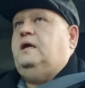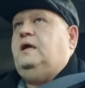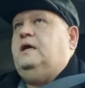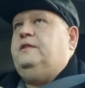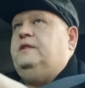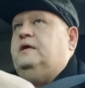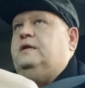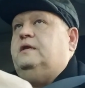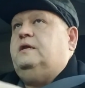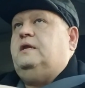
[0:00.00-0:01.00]
And
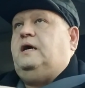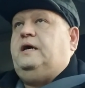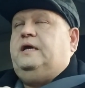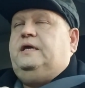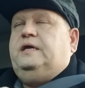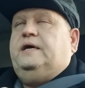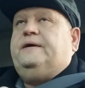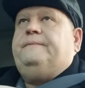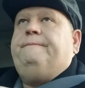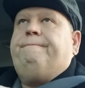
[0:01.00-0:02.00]
then I